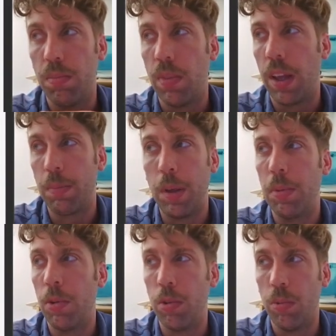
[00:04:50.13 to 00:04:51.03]
like
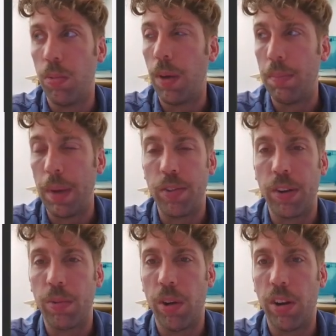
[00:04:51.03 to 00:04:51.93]
people who might
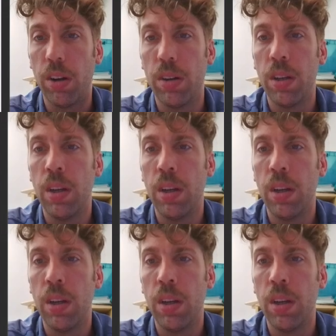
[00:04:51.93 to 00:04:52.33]
drink water.